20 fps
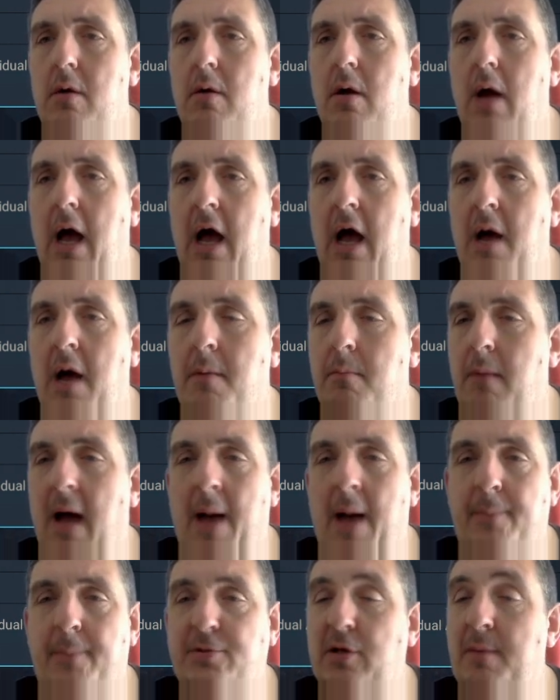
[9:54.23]

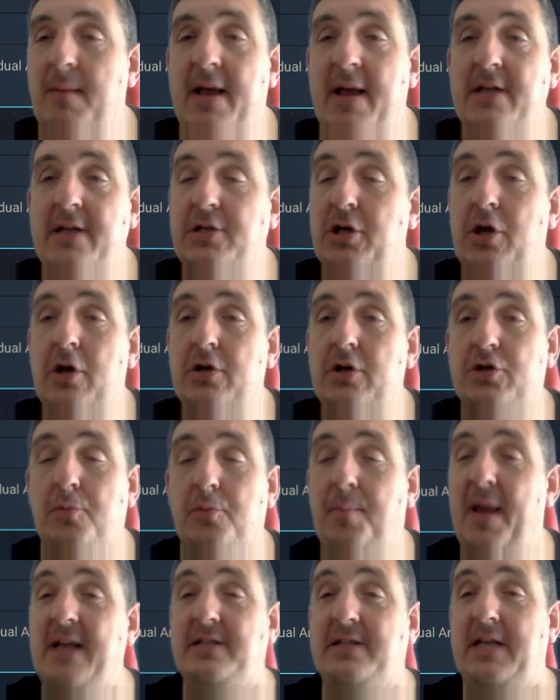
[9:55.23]
Absolutely amazing. So
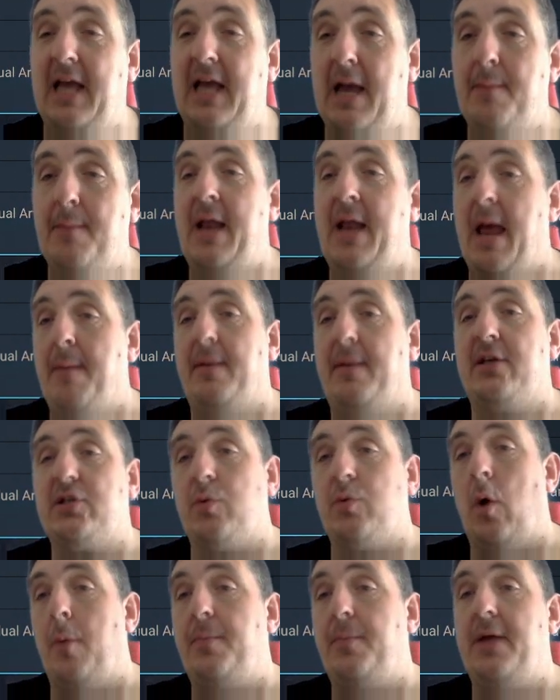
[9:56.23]
basically, him and Emic
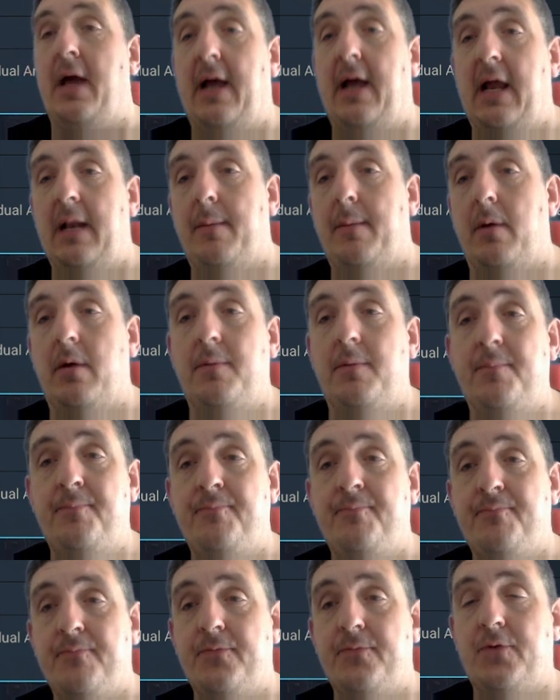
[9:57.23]
swap the unkillable.
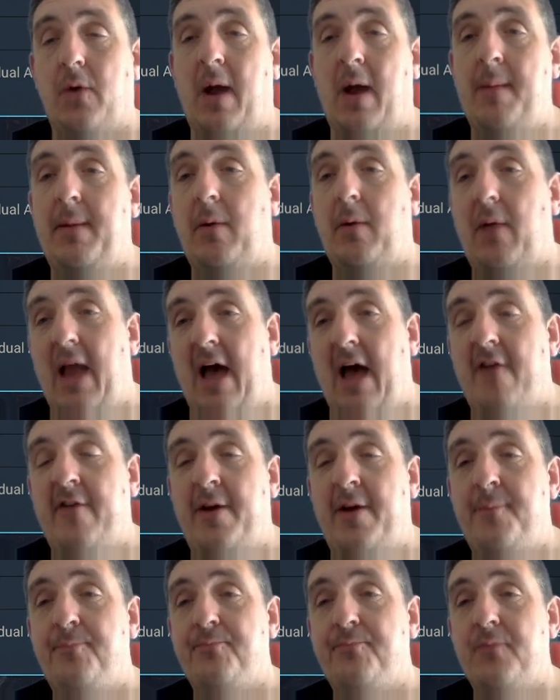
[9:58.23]
So Emic will have
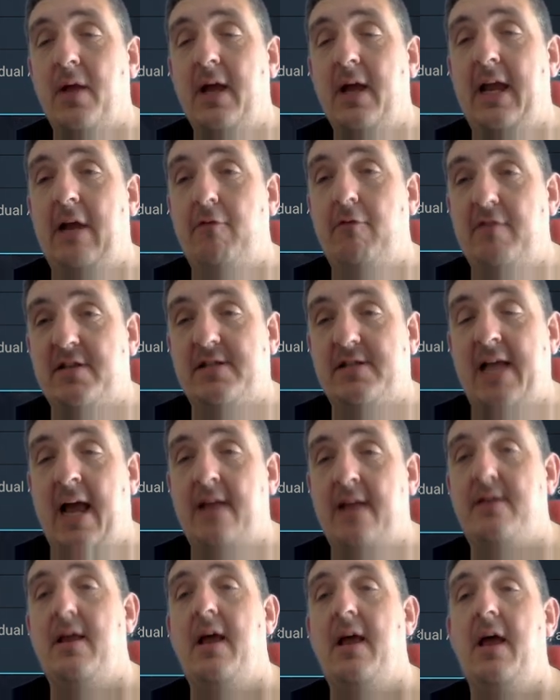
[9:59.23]
it, he'll
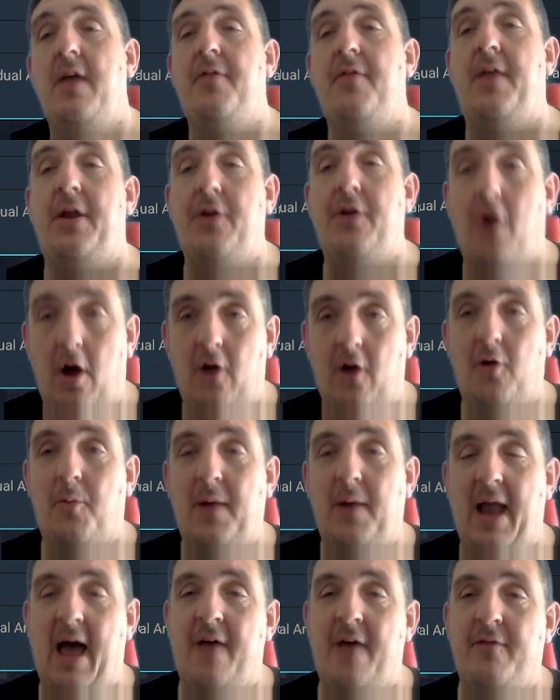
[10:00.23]
reset, then Gnarlhorn will
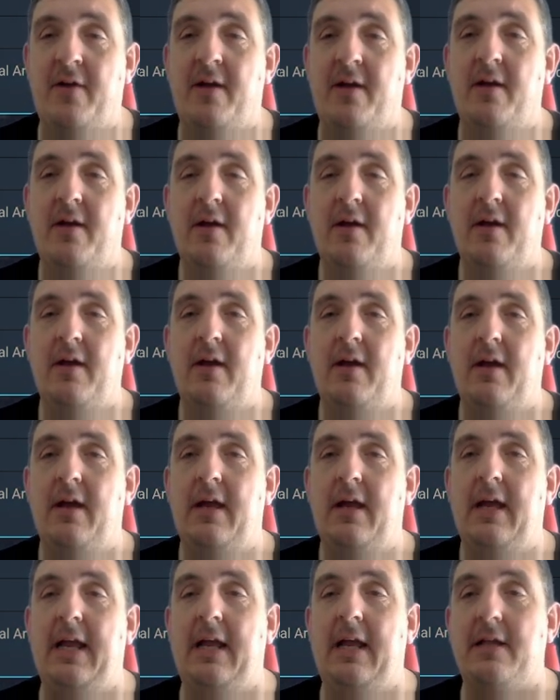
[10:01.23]
have it,
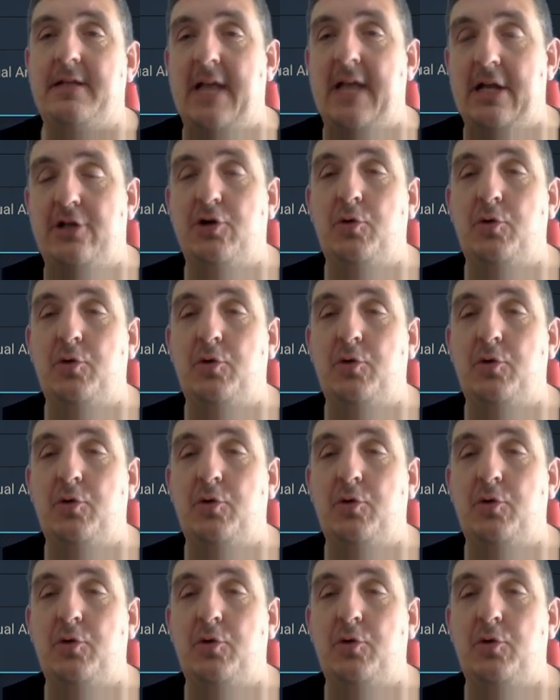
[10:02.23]
he'll take 2